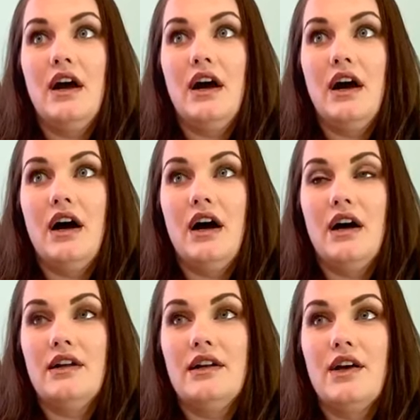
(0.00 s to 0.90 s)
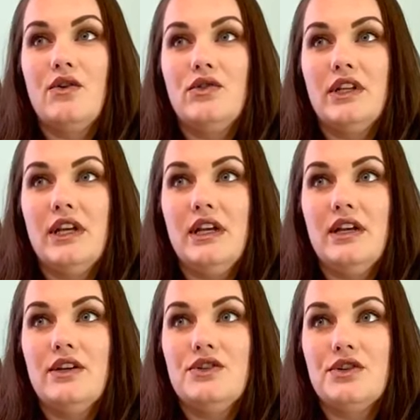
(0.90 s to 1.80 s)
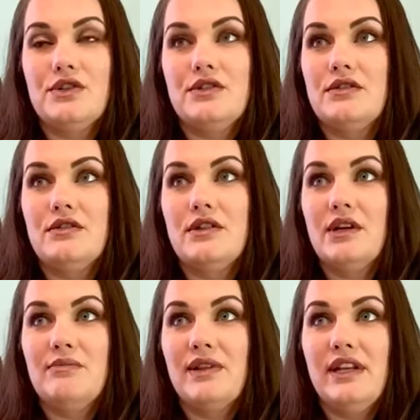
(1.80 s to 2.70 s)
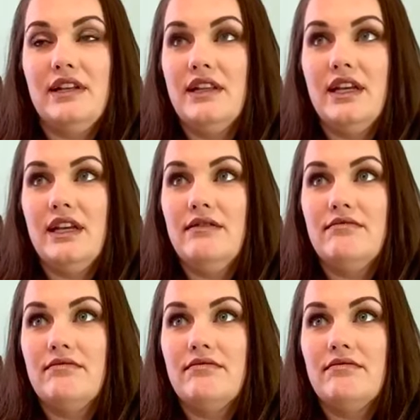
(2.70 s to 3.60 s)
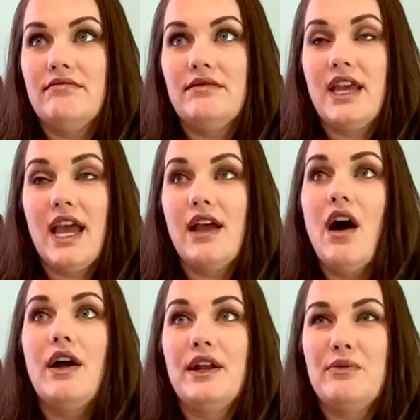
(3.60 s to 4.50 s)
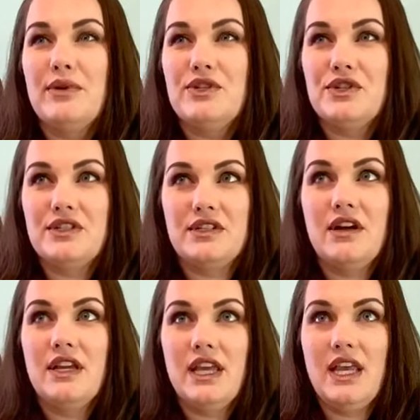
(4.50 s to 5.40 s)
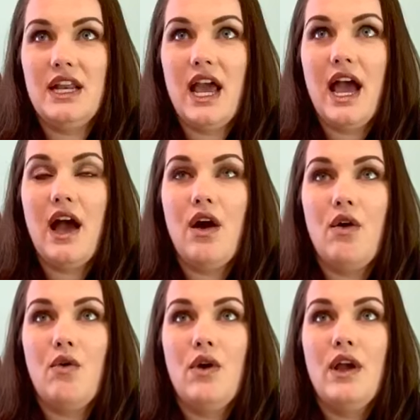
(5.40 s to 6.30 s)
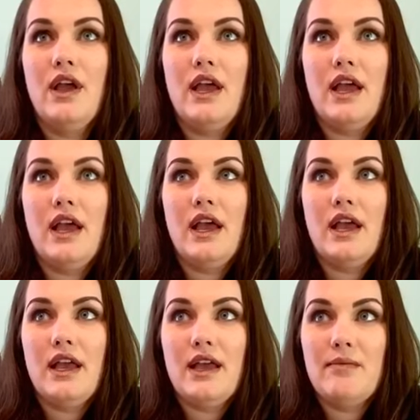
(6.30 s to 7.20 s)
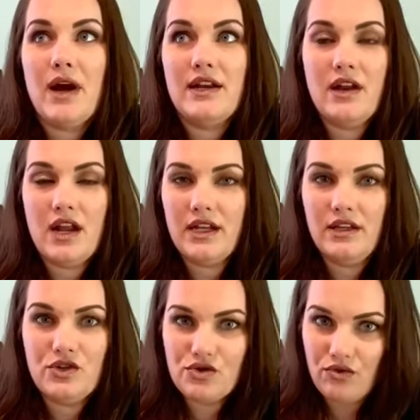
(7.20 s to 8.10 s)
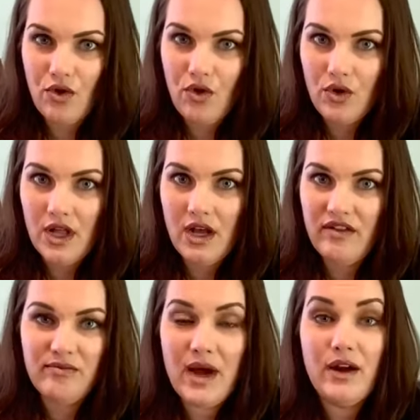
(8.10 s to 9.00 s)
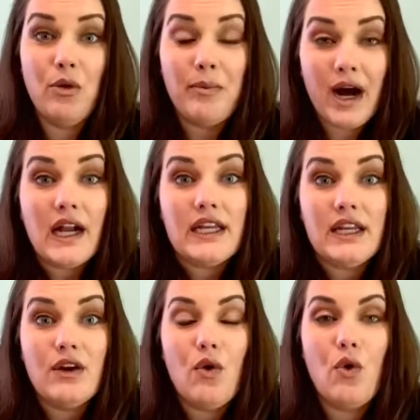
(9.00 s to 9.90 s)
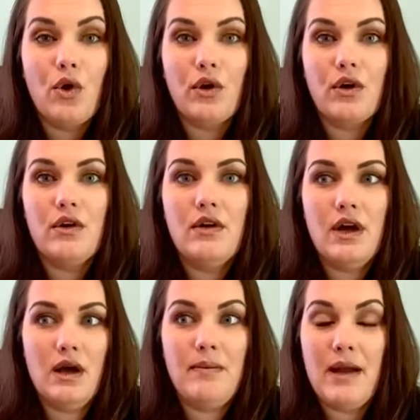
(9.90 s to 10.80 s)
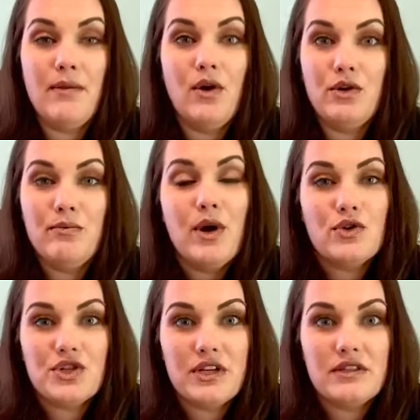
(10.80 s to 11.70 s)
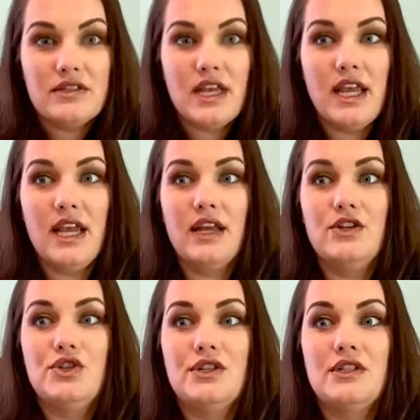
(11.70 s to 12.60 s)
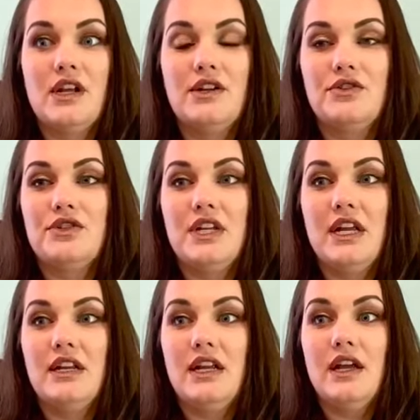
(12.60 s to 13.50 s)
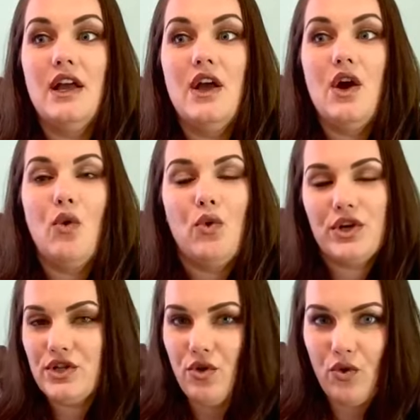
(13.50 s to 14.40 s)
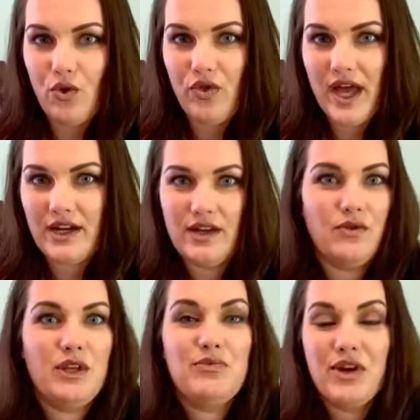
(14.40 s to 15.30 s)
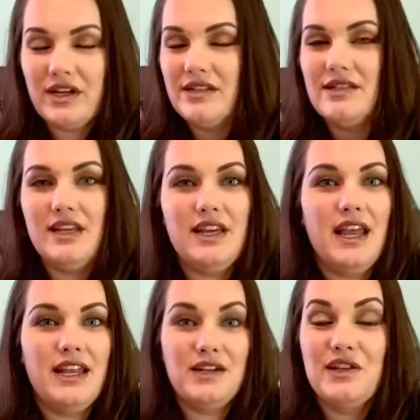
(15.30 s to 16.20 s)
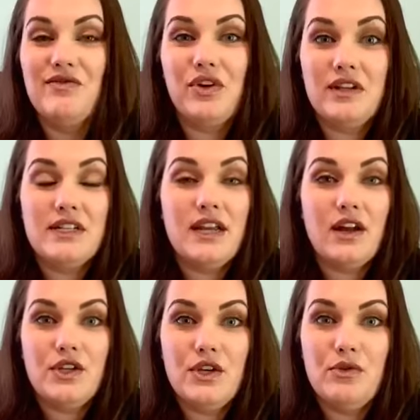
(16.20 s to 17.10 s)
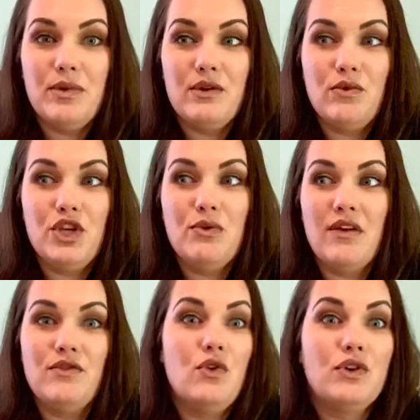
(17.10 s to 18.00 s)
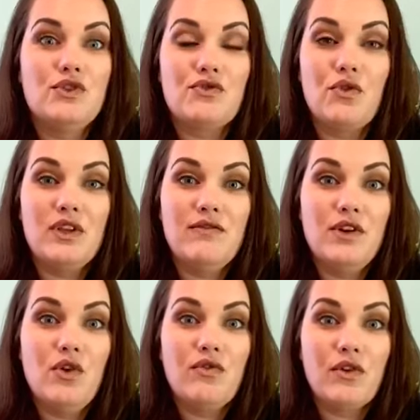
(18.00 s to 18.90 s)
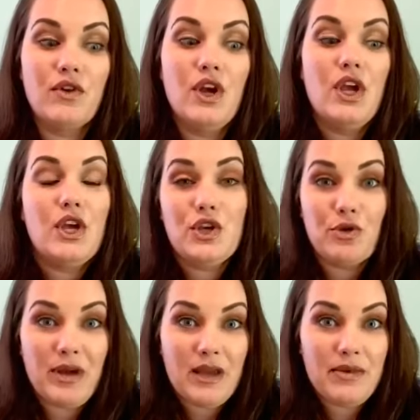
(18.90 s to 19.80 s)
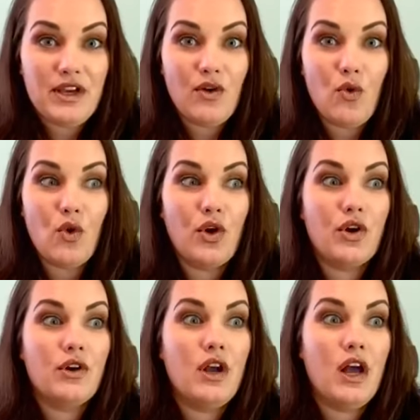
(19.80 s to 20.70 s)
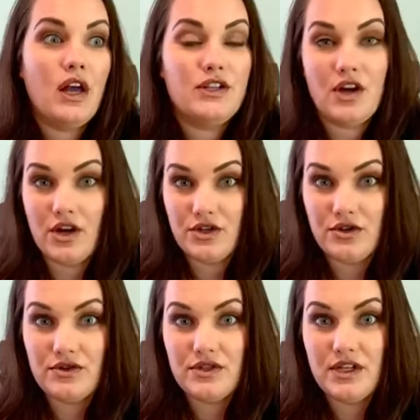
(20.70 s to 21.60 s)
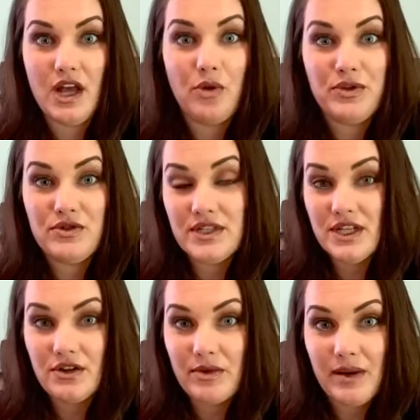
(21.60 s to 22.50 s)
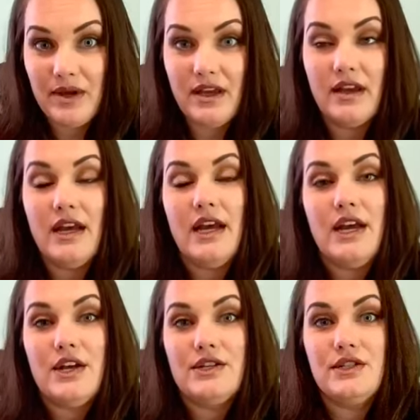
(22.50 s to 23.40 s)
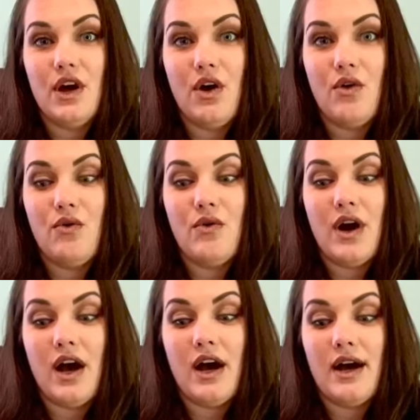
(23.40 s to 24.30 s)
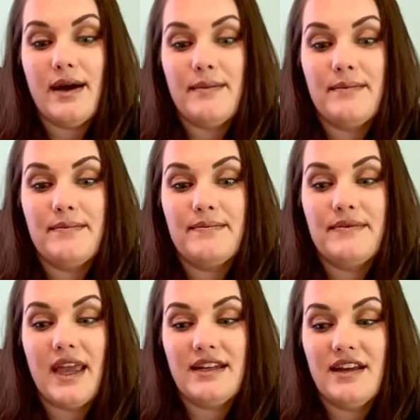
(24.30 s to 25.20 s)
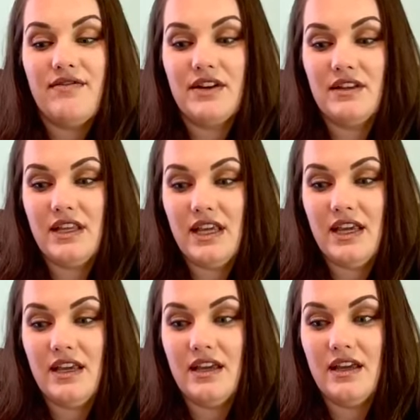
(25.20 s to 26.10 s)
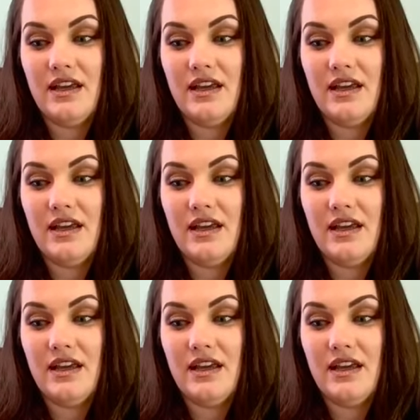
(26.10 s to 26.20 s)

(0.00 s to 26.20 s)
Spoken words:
not only just completely chaotic, but just stuck in how am I not in control of my own body or my own emotions, and just not understanding what a toll that not only pregnancy and delivery can take on you, but when you have no control even over your baby or doctors to help you see your baby. So I definitely